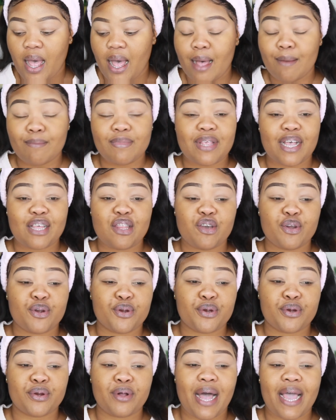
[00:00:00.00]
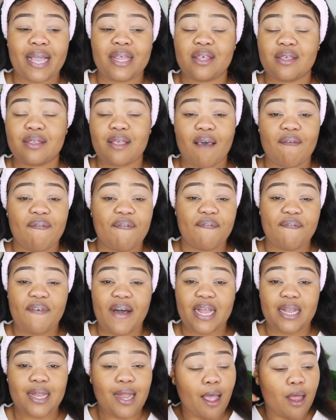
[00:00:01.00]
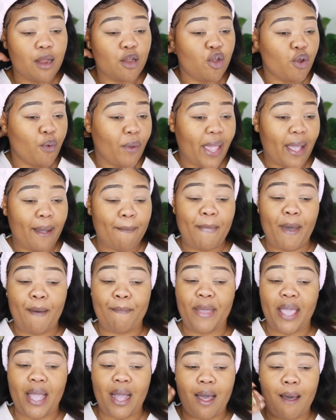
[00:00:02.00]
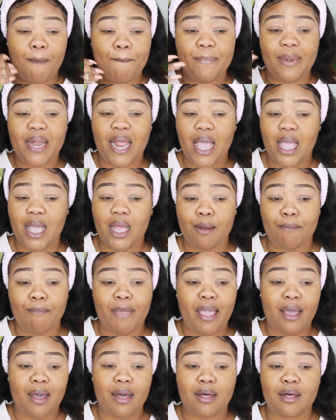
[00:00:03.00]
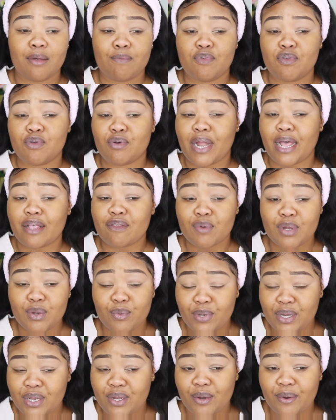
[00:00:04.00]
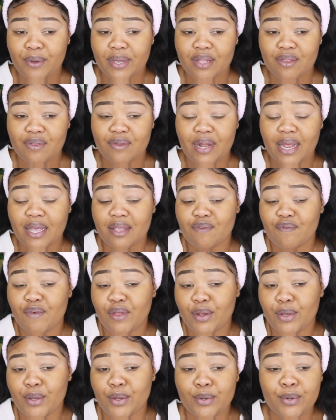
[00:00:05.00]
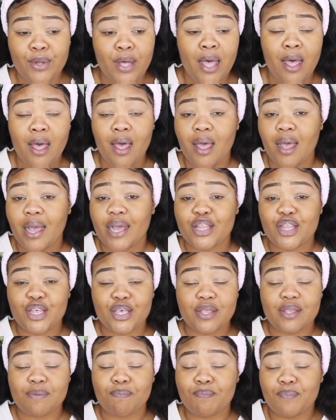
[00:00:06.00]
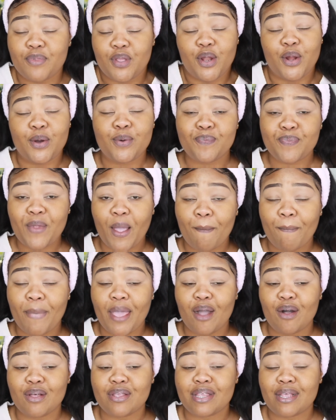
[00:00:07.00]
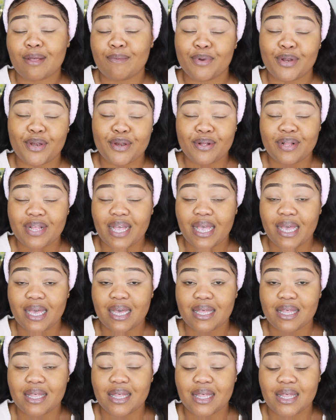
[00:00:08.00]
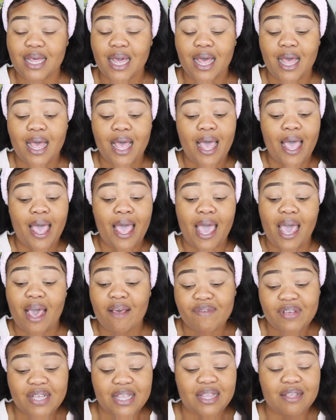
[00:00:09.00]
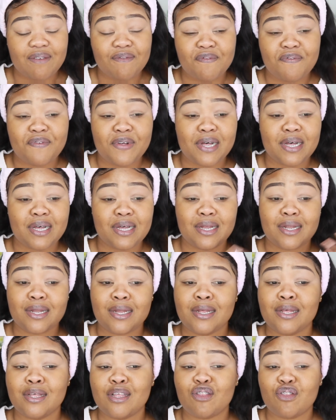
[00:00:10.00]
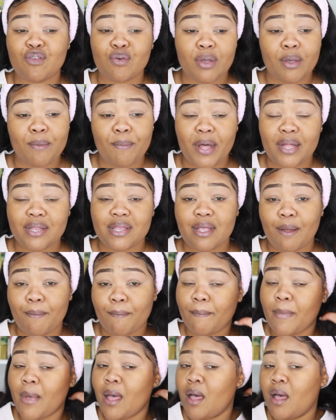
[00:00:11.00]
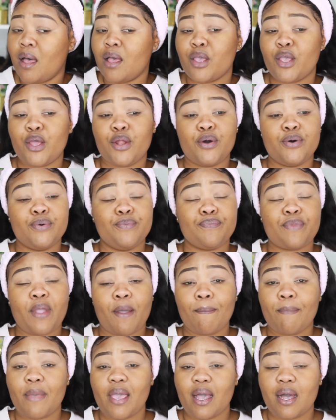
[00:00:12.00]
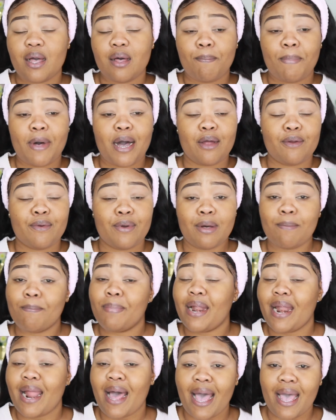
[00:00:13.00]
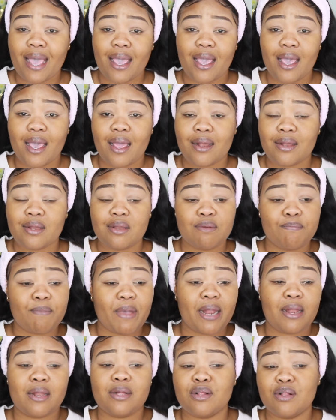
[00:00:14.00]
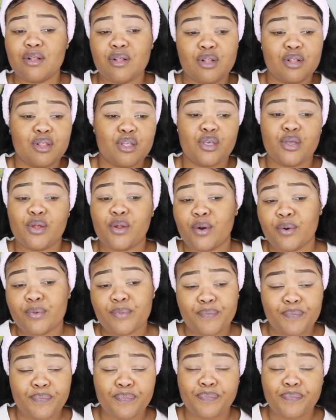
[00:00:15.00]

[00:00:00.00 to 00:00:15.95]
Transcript: I'm such a girl, I just have fun doing my makeup, playing in makeup. So that's what we're doing. Today's video, just, you know, being on some girl-ish, having some fun, talking about some, you know, makeup, how to apply it, my low, you know,